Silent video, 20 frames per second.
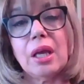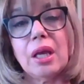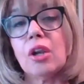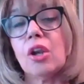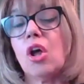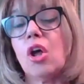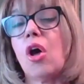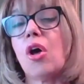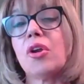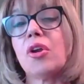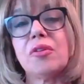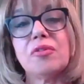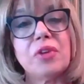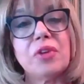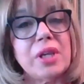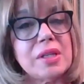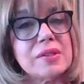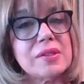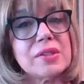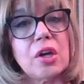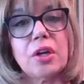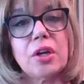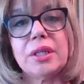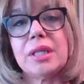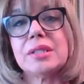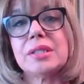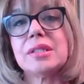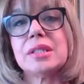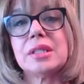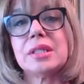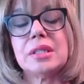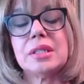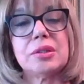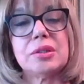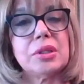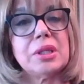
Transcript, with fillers: a lot of anxiety